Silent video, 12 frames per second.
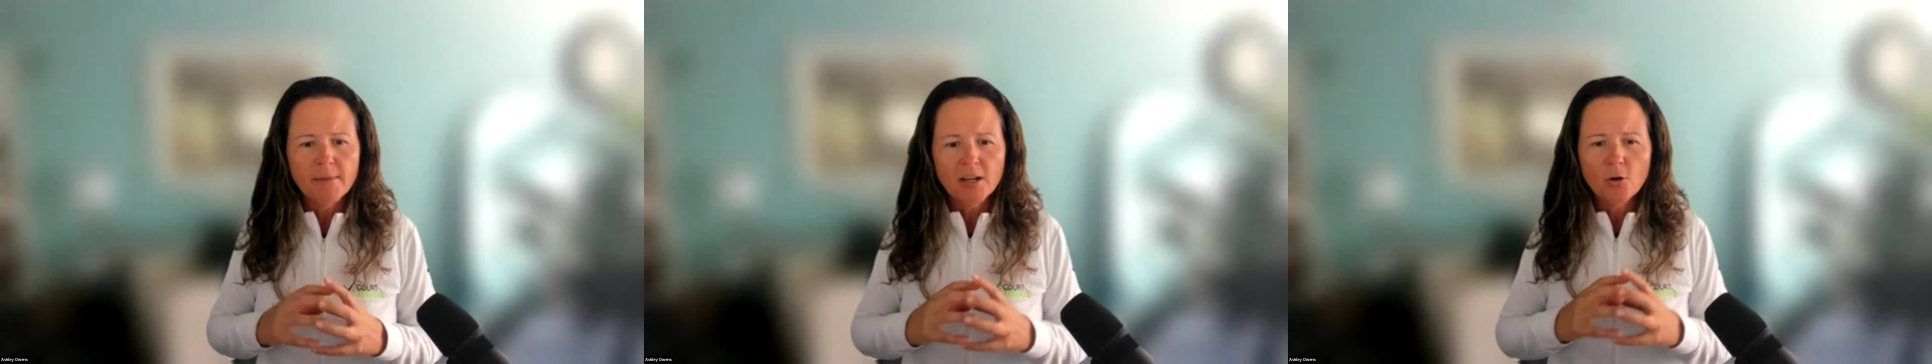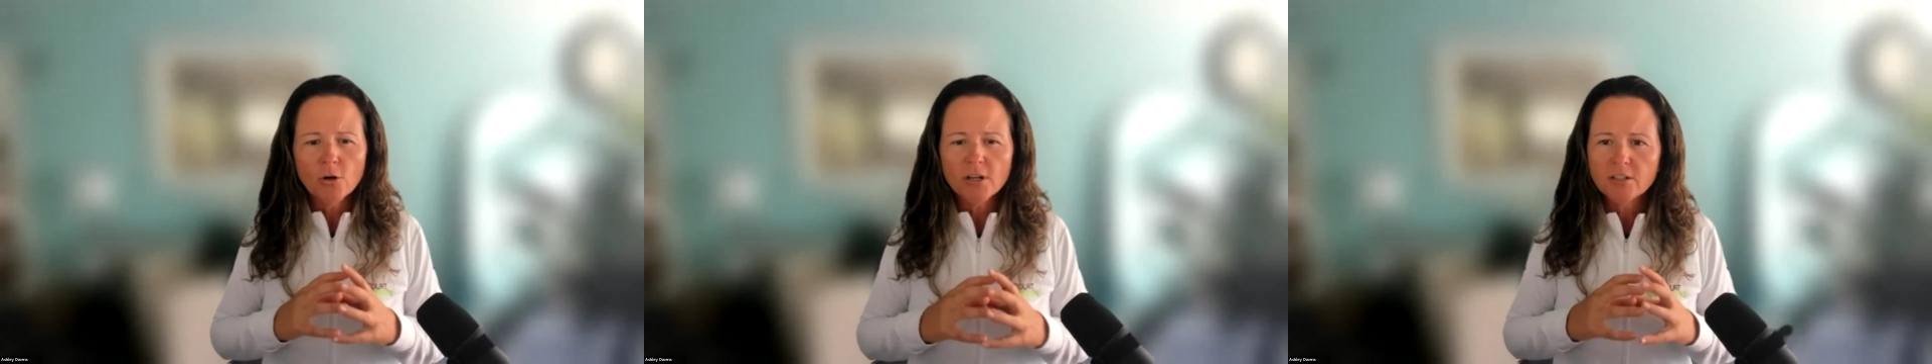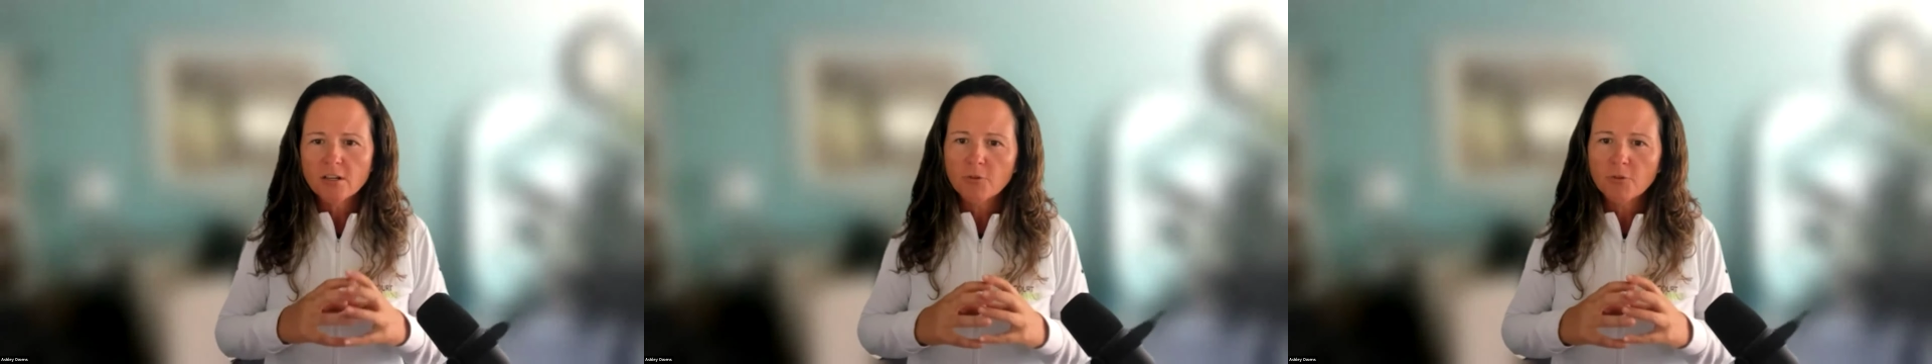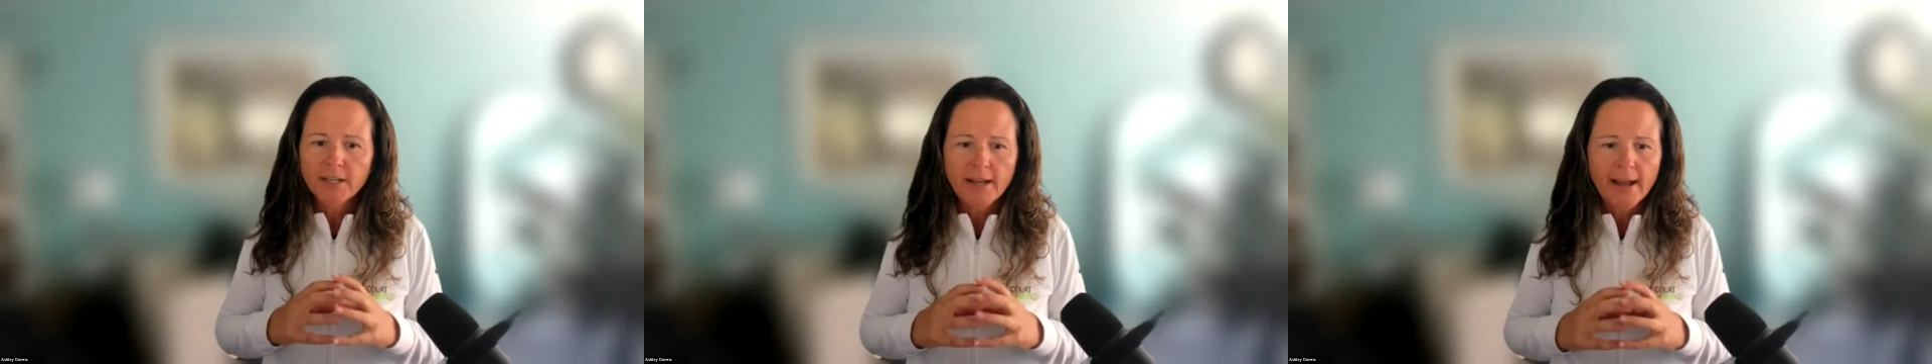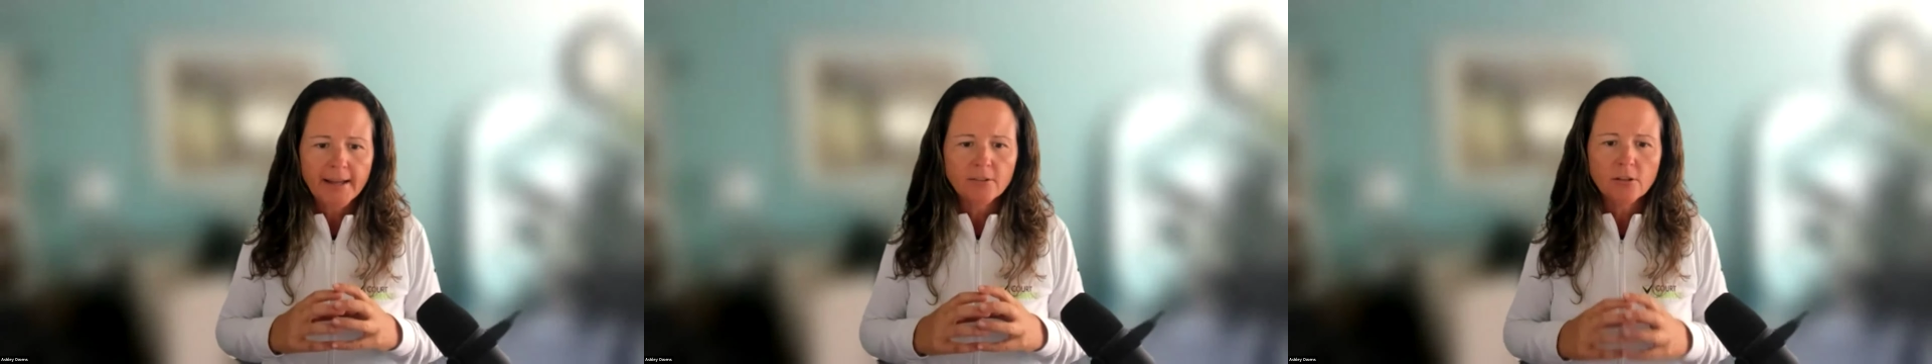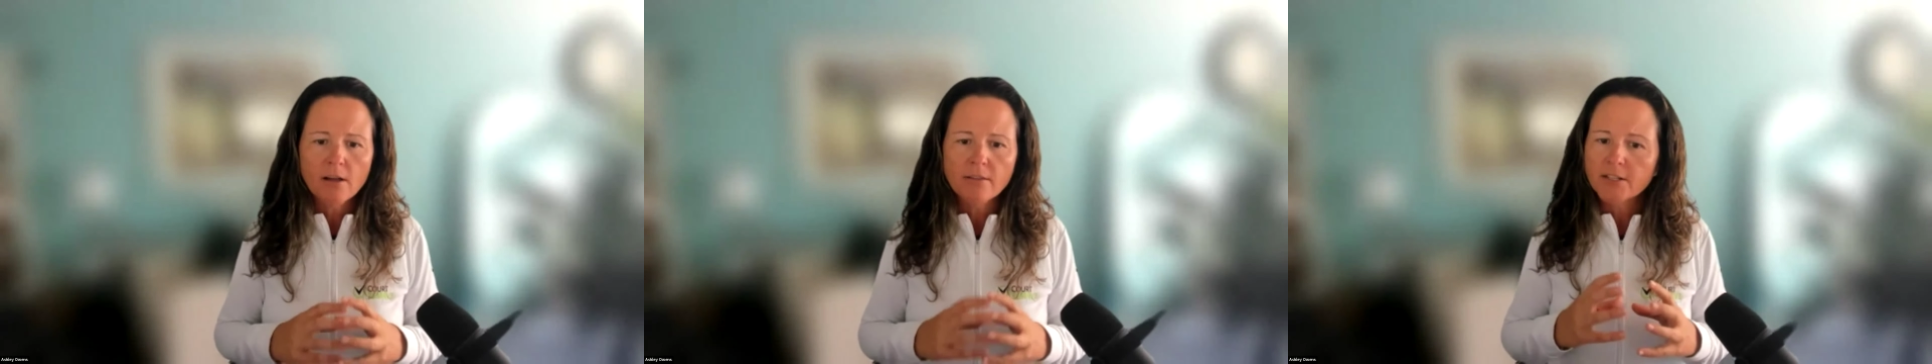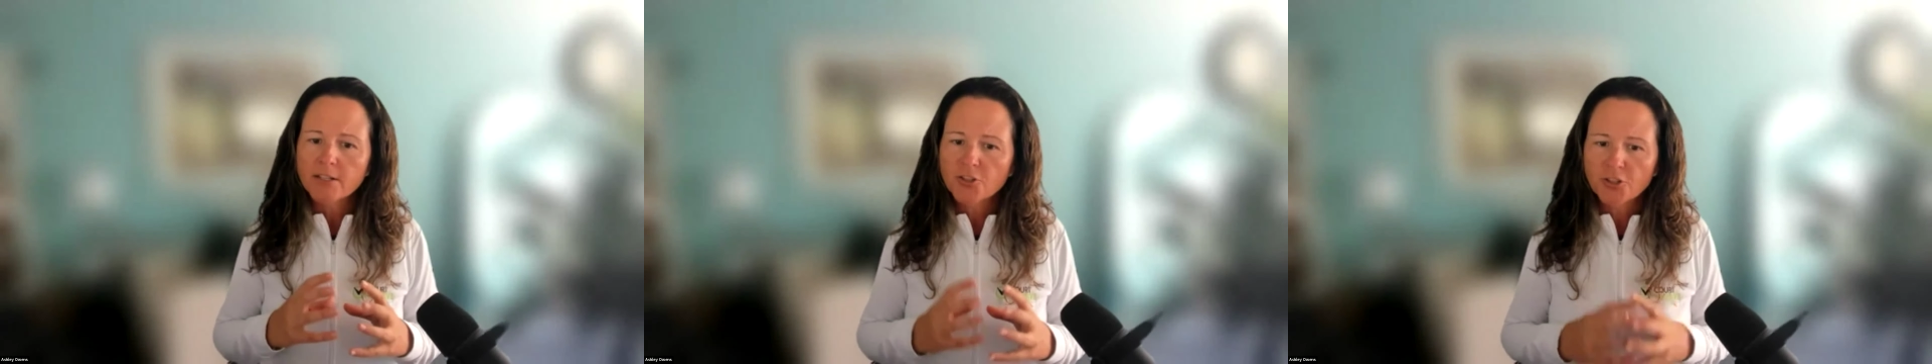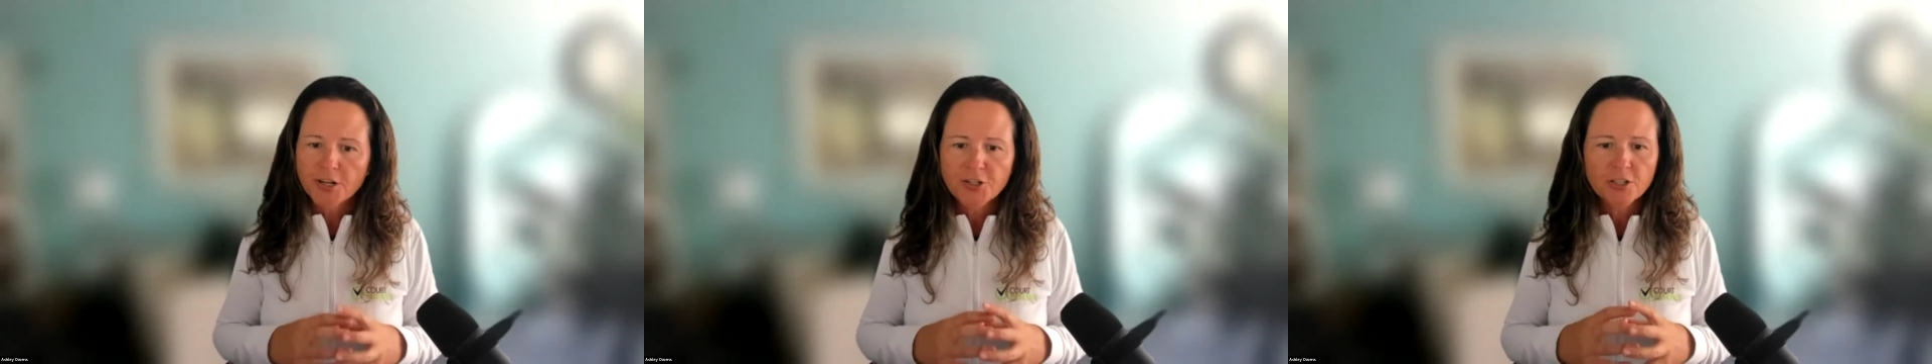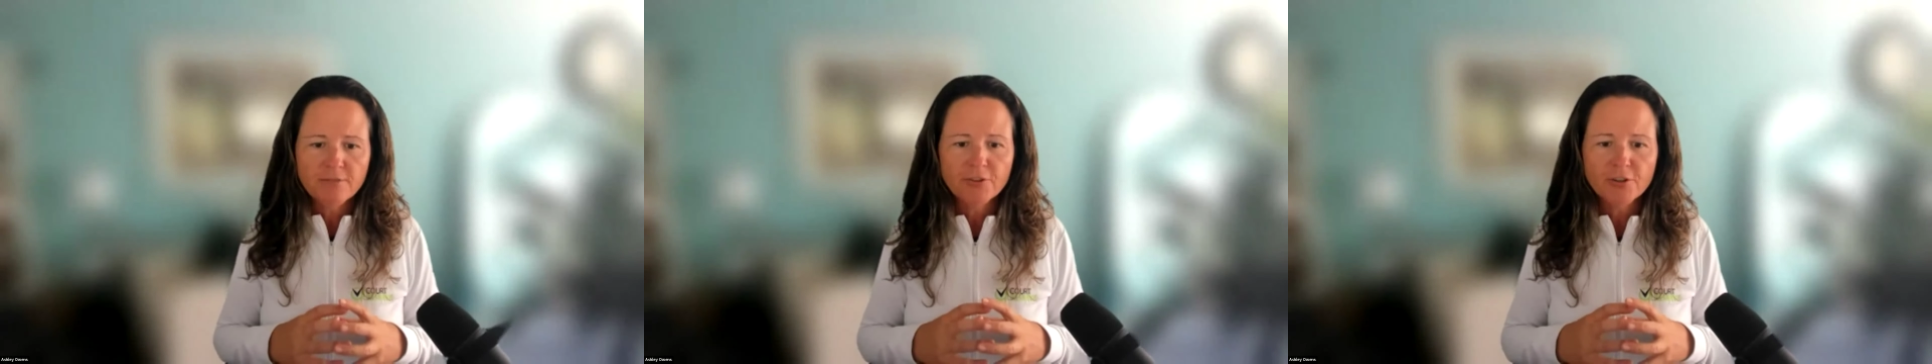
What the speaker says: I mean, CourtReserve, we're going to handle all the registration